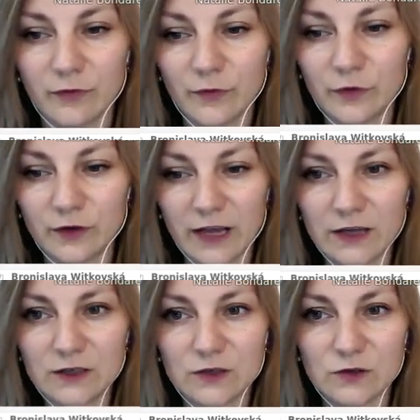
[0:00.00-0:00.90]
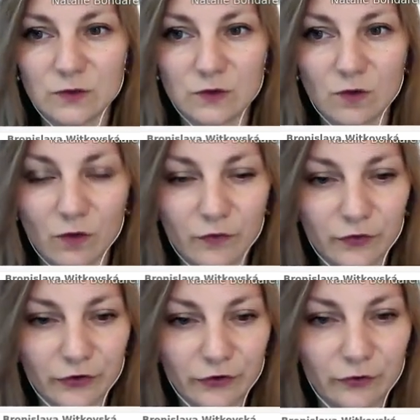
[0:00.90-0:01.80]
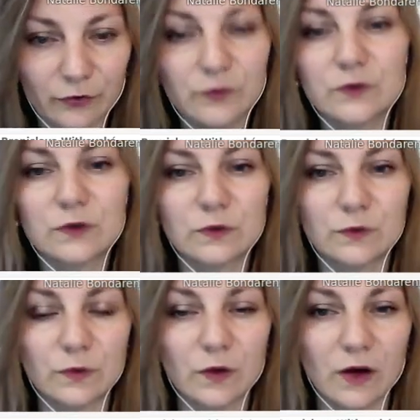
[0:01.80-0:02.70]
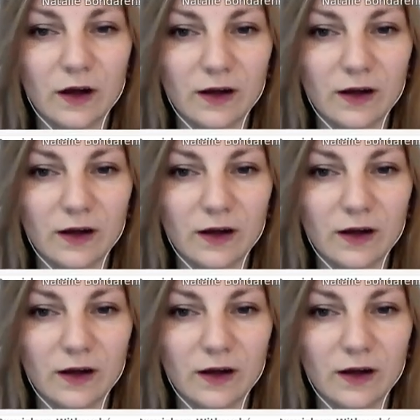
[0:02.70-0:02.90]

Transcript: we would like to offer you to